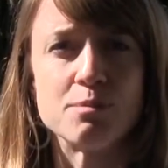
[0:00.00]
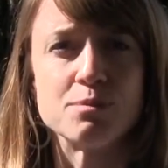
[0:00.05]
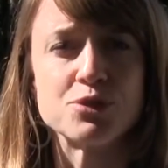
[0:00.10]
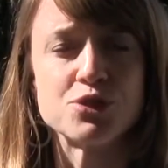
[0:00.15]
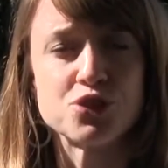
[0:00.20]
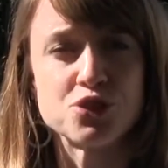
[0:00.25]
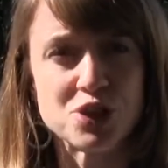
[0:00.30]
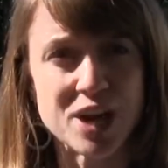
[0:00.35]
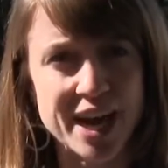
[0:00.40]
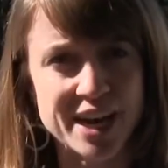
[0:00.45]

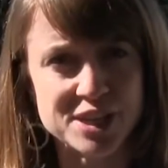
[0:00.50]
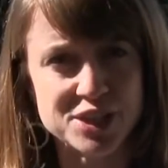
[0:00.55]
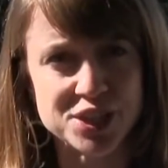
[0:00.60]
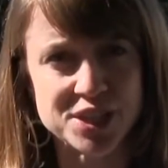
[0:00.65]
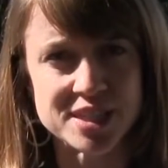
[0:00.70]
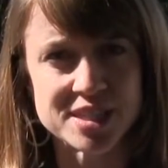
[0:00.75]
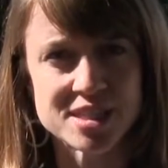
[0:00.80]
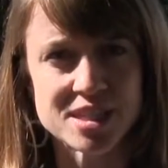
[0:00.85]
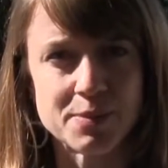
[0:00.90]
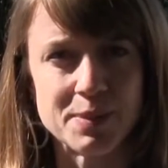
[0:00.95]

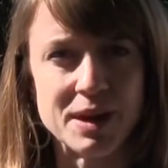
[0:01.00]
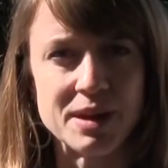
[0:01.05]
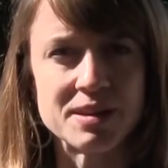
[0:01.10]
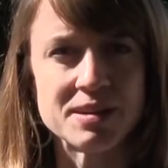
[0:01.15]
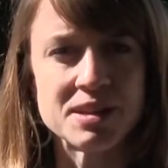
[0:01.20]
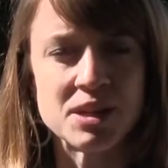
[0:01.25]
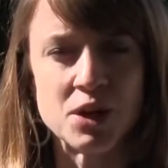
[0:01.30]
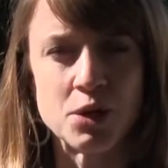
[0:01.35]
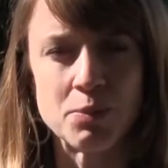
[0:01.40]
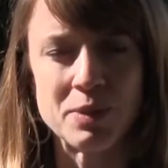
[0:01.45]
strategies, about
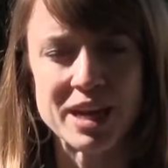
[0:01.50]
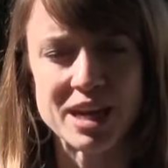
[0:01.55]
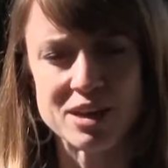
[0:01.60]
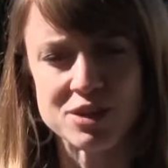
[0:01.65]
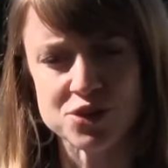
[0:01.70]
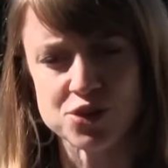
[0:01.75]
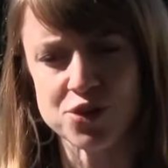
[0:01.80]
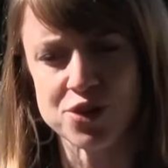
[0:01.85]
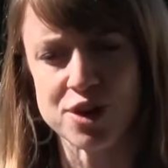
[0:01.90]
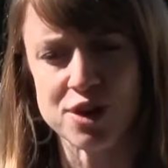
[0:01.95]
making
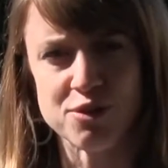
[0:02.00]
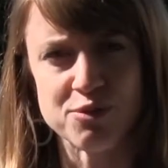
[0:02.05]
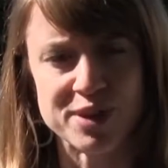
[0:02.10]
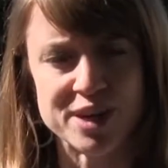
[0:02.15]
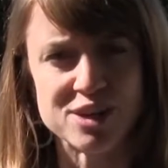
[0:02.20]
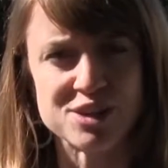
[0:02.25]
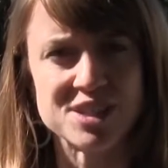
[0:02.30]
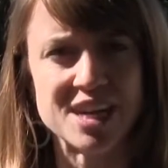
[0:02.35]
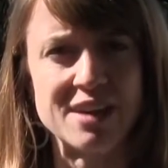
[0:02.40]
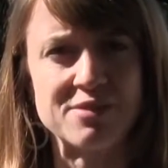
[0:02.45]
sure that our
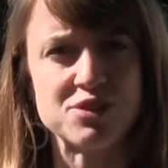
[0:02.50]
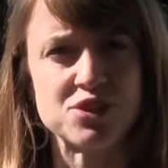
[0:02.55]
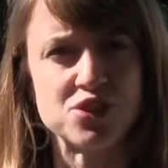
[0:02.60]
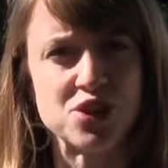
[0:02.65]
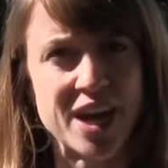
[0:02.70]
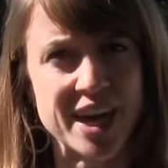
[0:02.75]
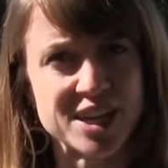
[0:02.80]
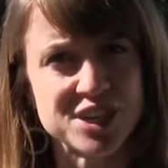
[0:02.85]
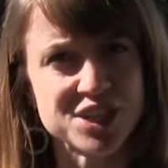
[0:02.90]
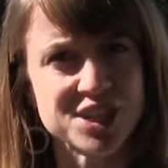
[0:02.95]
readers have
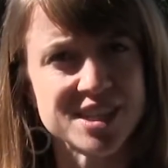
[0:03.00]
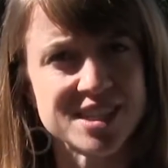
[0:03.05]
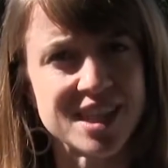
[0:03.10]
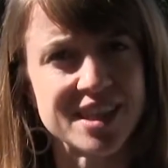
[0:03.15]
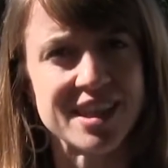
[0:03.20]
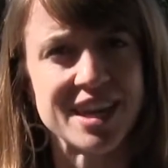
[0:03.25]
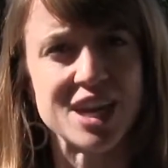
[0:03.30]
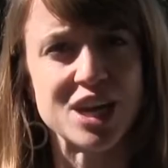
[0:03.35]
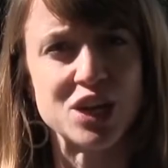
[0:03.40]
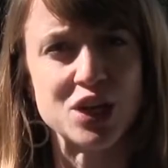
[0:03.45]
strategies that
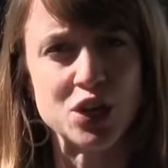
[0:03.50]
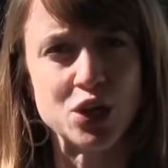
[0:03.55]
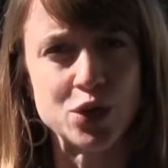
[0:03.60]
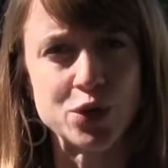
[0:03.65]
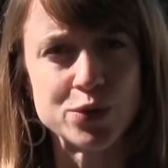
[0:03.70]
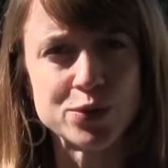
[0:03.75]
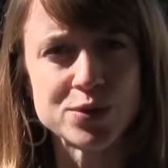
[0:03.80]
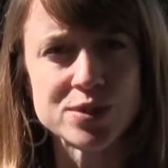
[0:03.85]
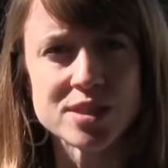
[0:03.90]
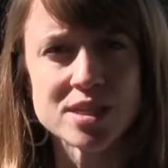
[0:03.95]
they can
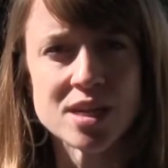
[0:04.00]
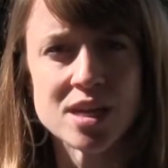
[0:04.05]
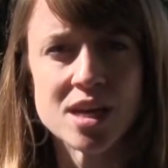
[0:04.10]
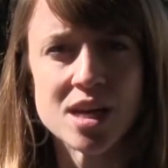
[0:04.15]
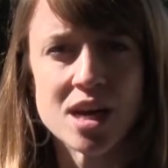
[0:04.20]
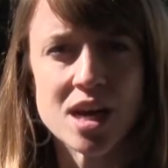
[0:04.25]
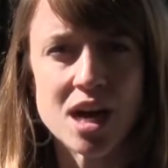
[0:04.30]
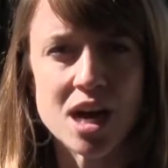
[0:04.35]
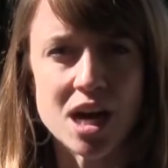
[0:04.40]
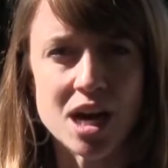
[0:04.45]
use
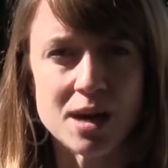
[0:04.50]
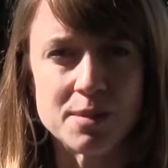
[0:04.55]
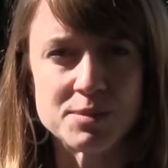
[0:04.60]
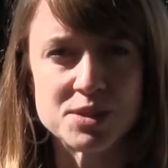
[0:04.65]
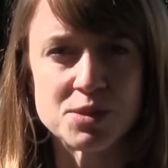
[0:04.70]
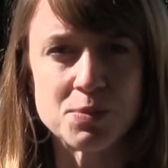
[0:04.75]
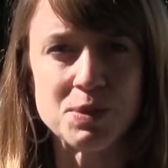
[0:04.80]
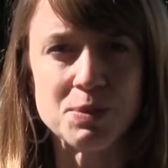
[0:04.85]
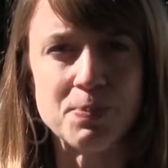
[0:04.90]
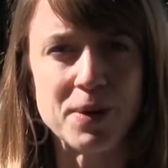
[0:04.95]

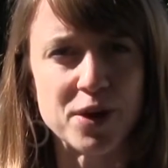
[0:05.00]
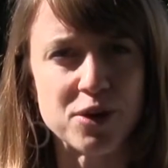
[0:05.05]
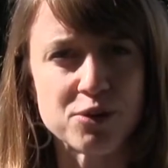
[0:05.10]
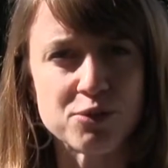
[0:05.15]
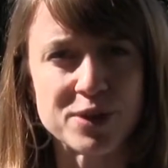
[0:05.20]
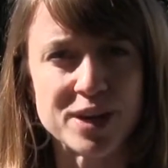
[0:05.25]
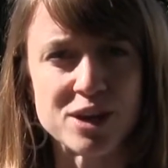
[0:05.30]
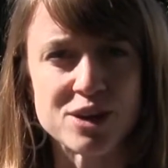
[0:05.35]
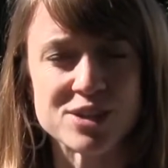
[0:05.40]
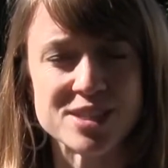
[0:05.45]
to be better
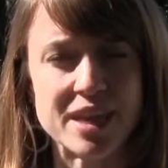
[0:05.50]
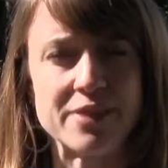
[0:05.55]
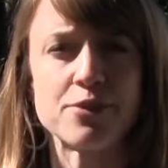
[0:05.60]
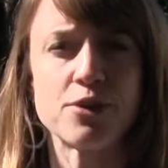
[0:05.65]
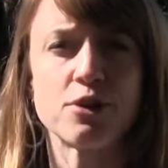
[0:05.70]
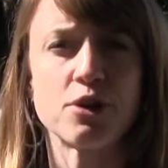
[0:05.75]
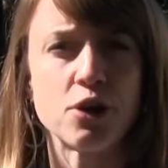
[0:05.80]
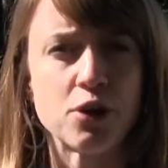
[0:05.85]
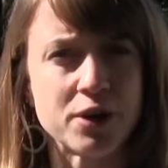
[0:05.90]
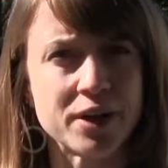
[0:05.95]
readers at
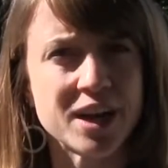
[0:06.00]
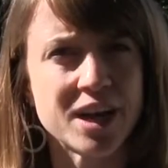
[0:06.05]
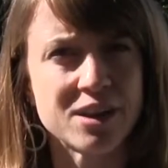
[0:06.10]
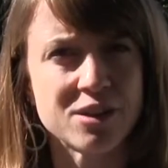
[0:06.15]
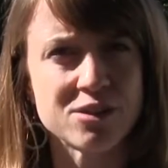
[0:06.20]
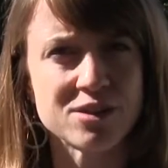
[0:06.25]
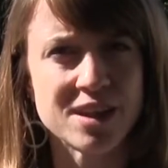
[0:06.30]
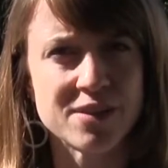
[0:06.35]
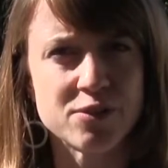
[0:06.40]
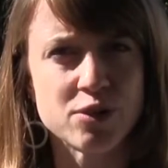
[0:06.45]
their current
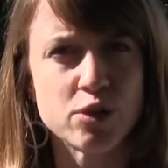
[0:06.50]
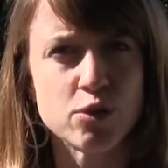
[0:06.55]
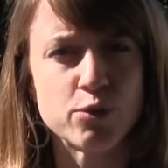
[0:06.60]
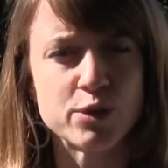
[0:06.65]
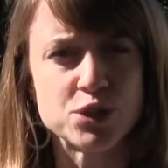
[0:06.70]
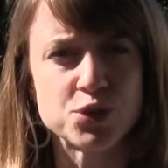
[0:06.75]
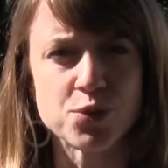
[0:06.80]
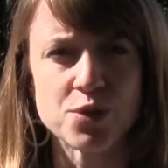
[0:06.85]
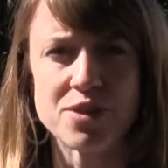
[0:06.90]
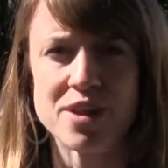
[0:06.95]
color level,
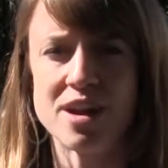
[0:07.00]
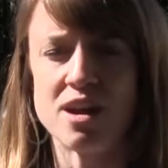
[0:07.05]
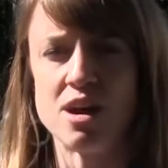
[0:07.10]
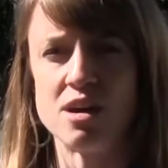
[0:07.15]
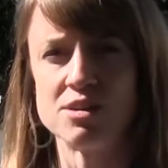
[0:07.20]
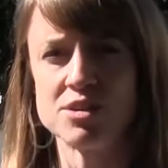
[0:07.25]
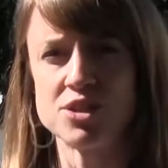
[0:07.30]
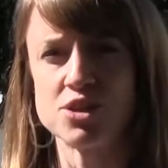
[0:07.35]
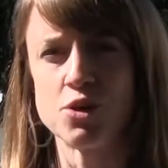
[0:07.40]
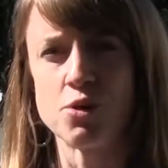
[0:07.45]
which will then
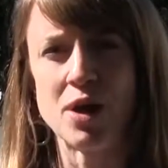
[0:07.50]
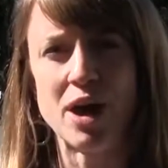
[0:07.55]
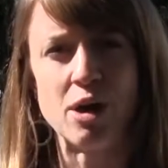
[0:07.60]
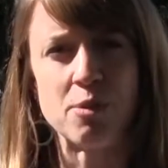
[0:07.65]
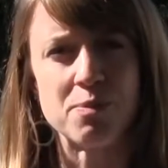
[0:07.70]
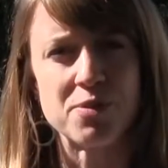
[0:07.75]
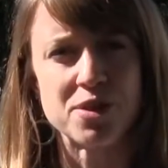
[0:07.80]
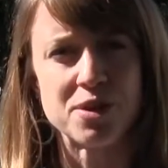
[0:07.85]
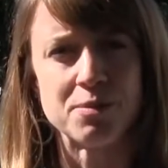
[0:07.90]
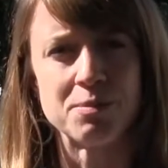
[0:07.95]
also
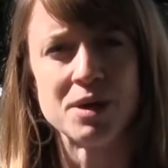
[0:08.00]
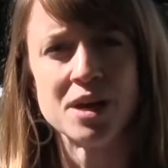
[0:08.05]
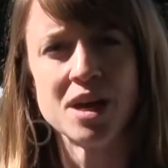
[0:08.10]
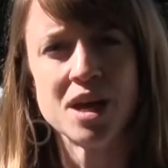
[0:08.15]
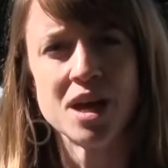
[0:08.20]
help them